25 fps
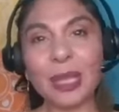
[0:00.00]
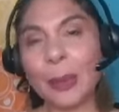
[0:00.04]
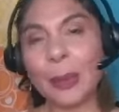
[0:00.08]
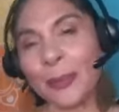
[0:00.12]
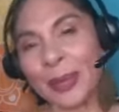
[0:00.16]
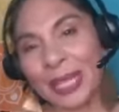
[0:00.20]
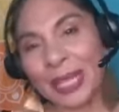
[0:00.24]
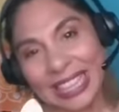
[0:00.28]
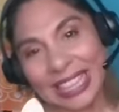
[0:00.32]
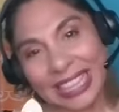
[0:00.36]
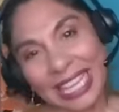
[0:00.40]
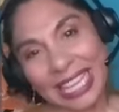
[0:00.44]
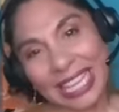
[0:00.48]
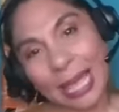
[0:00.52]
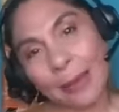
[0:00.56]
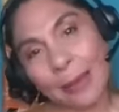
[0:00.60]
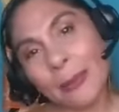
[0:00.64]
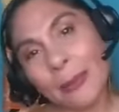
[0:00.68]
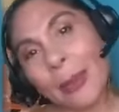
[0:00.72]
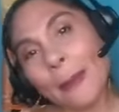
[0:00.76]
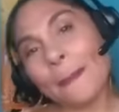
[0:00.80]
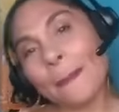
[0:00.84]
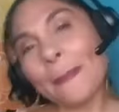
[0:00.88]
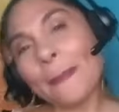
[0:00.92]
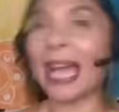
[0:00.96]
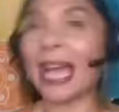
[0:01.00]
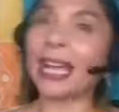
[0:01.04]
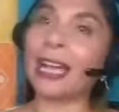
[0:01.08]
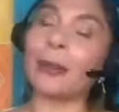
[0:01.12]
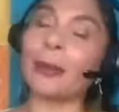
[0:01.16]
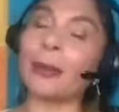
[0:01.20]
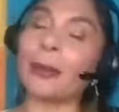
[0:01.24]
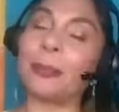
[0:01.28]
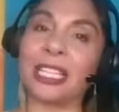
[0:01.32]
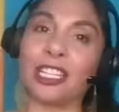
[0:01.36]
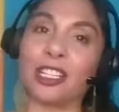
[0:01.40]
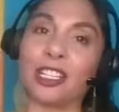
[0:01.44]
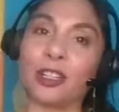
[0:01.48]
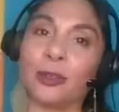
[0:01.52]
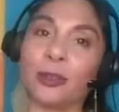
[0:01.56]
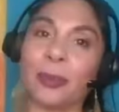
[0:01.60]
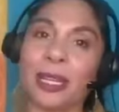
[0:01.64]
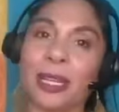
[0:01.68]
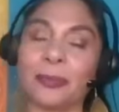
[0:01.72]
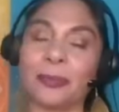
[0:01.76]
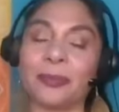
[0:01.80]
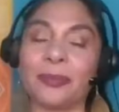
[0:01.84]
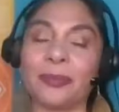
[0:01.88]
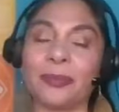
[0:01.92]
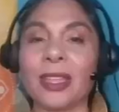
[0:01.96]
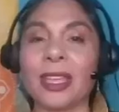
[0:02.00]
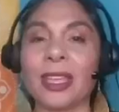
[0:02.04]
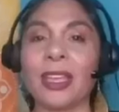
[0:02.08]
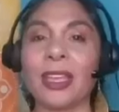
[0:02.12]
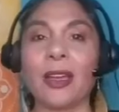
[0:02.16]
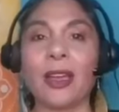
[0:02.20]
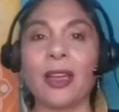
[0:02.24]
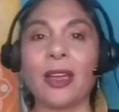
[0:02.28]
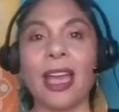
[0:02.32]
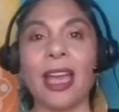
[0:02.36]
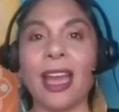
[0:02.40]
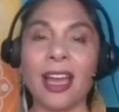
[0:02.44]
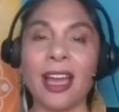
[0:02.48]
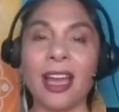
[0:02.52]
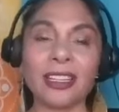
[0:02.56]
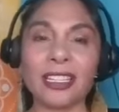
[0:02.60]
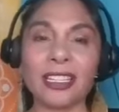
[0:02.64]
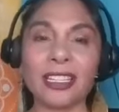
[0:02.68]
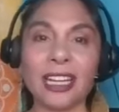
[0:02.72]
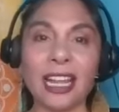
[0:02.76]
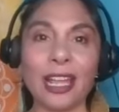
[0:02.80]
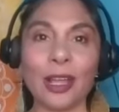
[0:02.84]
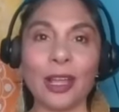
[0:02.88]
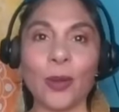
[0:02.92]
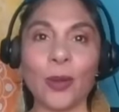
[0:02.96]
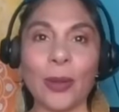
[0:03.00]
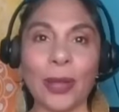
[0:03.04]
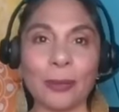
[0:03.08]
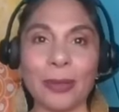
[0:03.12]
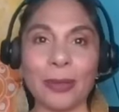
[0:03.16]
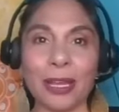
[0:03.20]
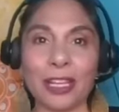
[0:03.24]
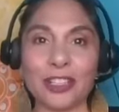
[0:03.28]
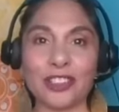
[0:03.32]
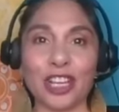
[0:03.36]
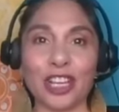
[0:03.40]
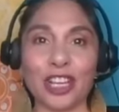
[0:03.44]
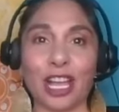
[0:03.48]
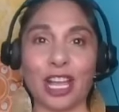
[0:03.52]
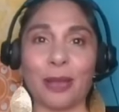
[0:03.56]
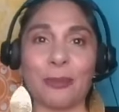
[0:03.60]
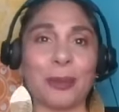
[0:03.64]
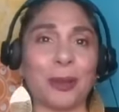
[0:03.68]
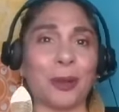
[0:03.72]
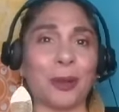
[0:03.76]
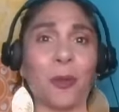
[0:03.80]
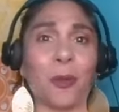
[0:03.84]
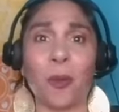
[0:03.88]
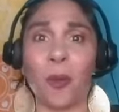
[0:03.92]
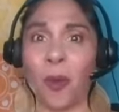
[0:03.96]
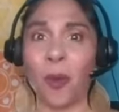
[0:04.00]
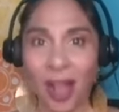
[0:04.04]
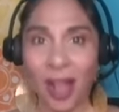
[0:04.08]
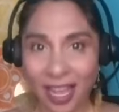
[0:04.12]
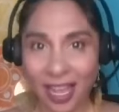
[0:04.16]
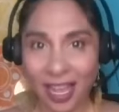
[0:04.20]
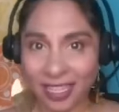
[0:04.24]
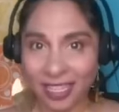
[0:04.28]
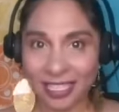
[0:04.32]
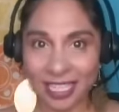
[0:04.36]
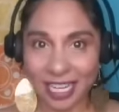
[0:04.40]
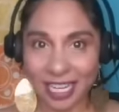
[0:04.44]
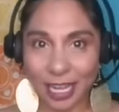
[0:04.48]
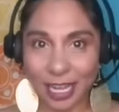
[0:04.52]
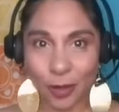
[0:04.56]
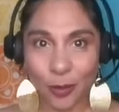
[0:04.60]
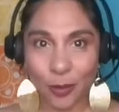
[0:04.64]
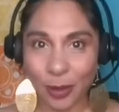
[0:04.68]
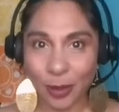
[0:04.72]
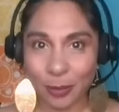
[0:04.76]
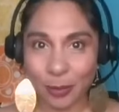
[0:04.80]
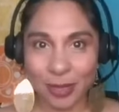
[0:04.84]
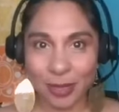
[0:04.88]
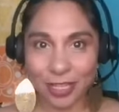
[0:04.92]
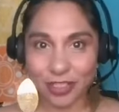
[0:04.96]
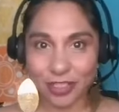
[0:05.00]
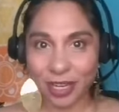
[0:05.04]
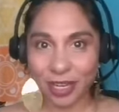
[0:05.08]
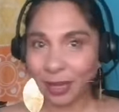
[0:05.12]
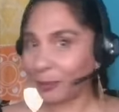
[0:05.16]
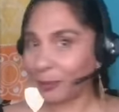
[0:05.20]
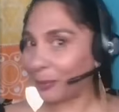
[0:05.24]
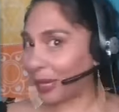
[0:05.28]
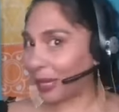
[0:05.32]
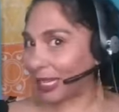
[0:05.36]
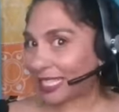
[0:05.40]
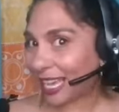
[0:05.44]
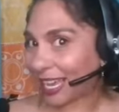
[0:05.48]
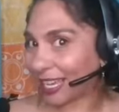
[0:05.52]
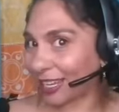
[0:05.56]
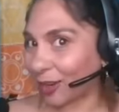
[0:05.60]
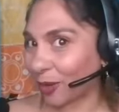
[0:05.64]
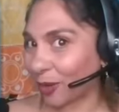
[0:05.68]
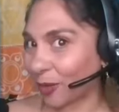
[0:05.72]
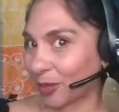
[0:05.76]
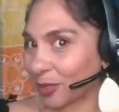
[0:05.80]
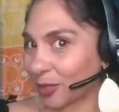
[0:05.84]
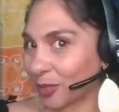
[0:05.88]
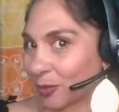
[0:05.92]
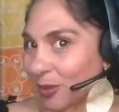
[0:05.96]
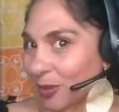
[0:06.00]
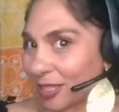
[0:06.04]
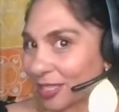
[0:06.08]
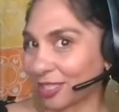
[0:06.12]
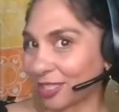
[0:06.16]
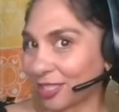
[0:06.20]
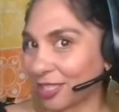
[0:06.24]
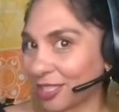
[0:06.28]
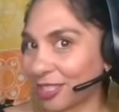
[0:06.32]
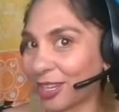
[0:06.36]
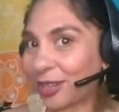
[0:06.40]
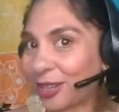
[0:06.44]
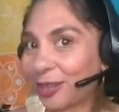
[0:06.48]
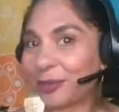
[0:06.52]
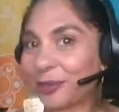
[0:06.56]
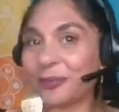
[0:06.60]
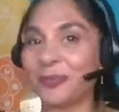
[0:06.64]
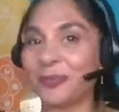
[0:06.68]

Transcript: But let me back up a little bit. How did I quit my job and why did I quit my job? My dad always wants to know.